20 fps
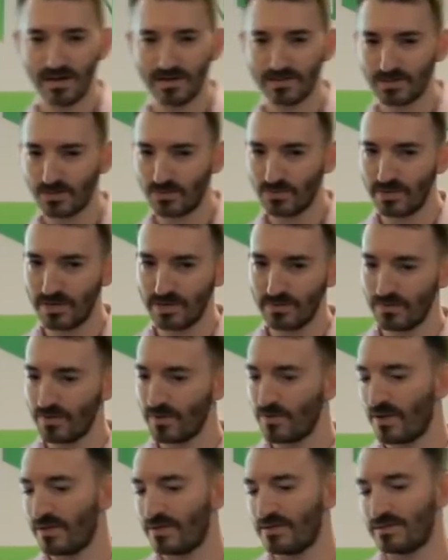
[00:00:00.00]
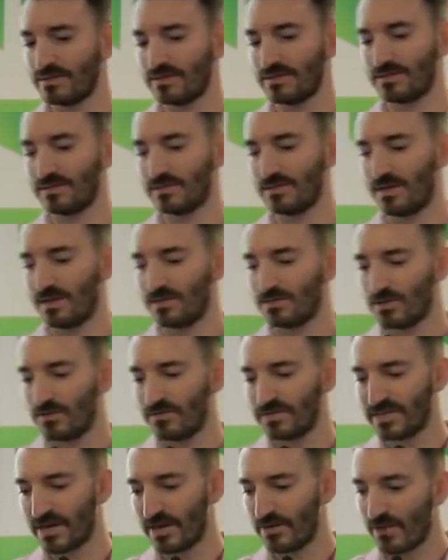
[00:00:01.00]
So we want this sort
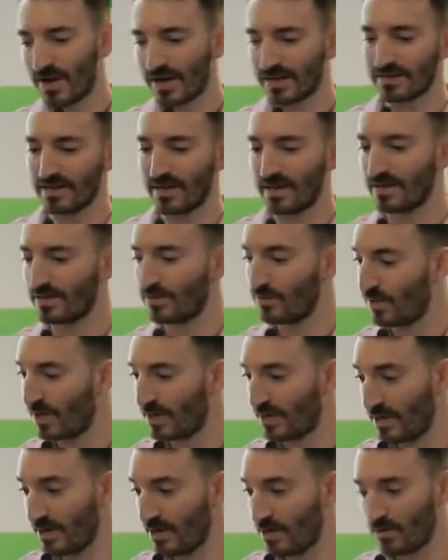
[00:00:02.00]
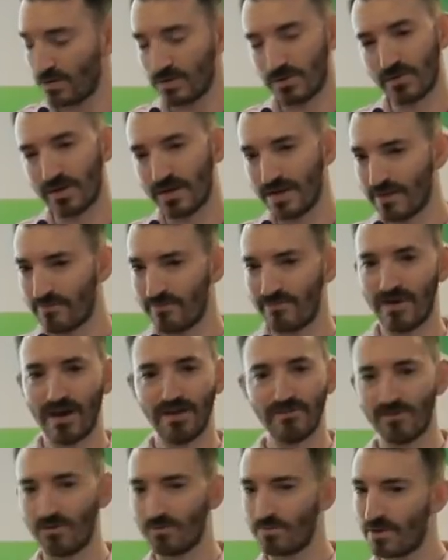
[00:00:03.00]
of direct, like, you want NEO, you want
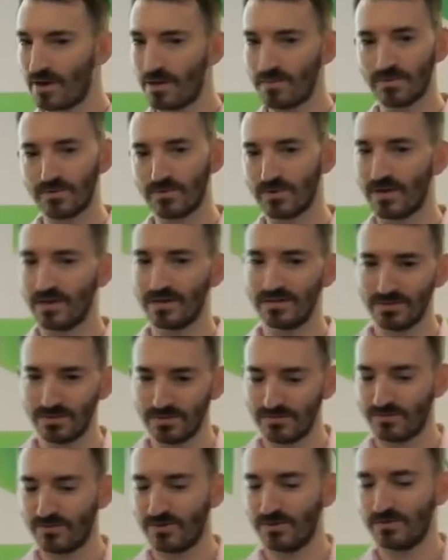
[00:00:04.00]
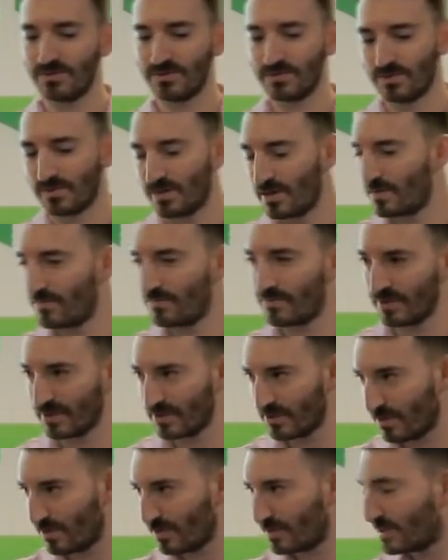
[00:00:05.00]
NEP5, no problem, we're gonna do it for you. So we're gonna
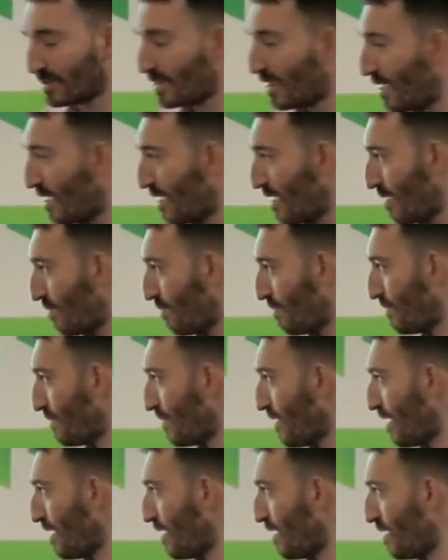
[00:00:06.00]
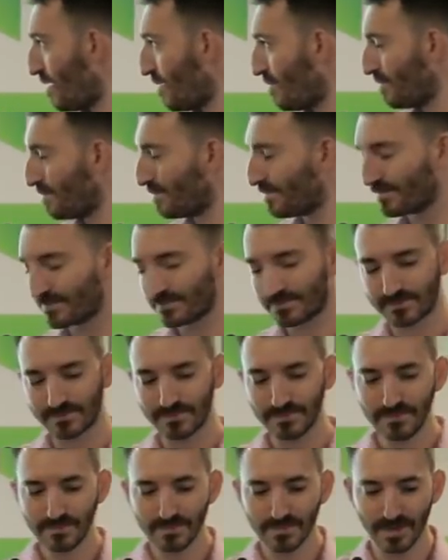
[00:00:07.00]
bring those
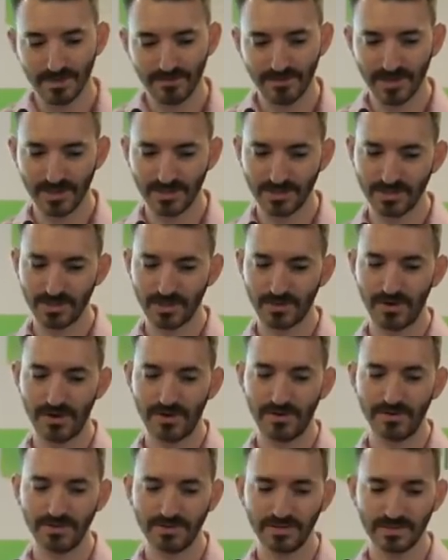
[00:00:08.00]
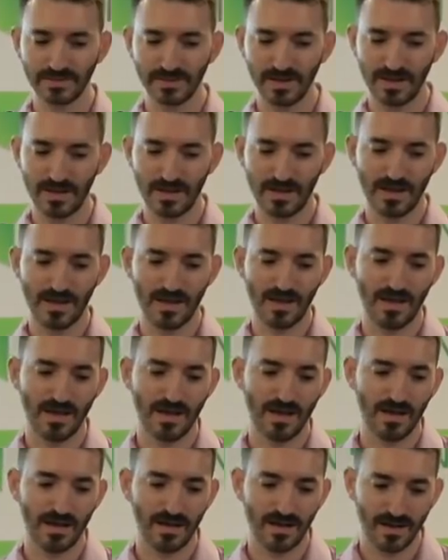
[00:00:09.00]
Fiat integrators.
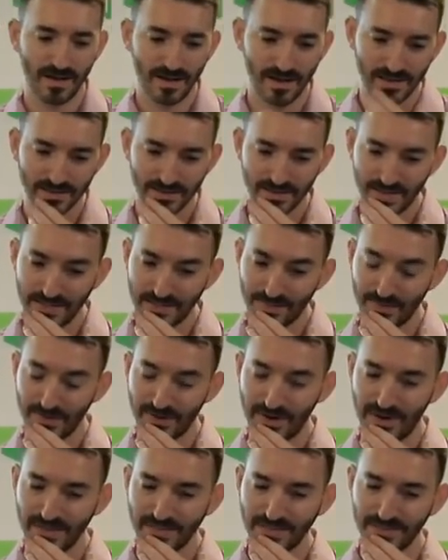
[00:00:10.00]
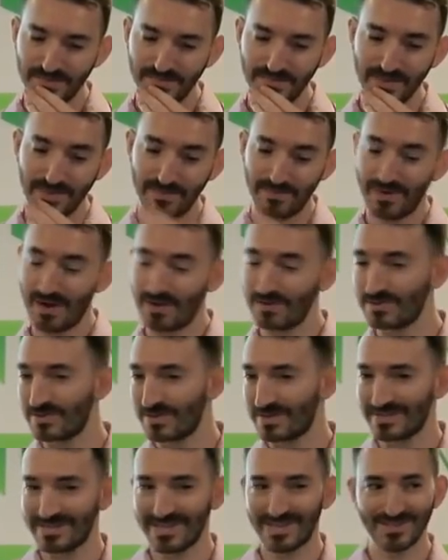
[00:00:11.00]
So that's pretty awesome. The browser
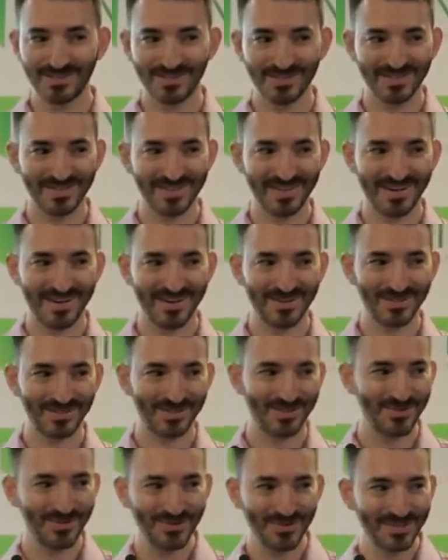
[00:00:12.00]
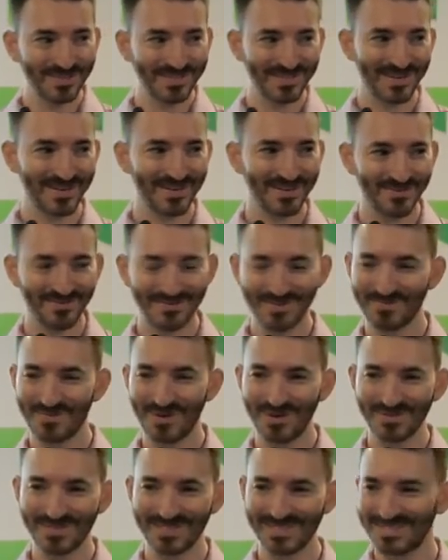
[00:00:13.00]
extension. So who has heard of the
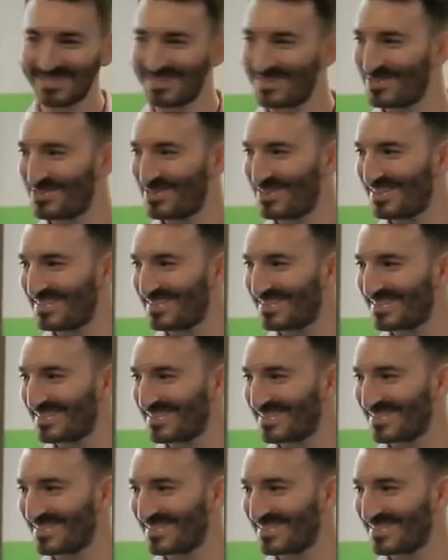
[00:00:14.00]
browser extension?